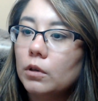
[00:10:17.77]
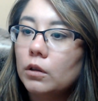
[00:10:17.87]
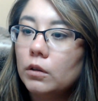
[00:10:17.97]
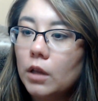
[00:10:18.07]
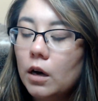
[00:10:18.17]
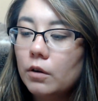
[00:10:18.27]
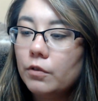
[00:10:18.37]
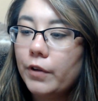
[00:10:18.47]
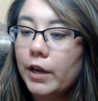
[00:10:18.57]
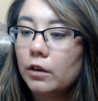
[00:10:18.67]

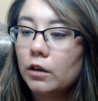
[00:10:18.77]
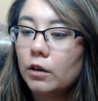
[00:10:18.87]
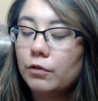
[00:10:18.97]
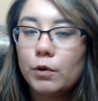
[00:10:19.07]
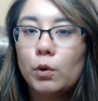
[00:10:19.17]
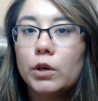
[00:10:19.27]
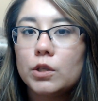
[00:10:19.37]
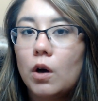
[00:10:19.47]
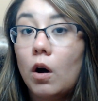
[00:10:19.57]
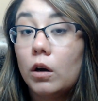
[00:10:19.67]
love and her
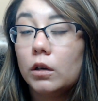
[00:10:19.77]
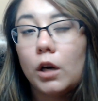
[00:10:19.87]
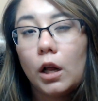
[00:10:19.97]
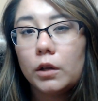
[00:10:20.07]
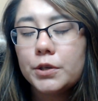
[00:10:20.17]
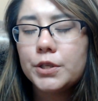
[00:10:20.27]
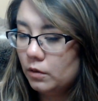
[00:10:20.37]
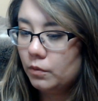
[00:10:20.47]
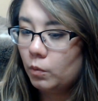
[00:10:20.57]
focus on colors.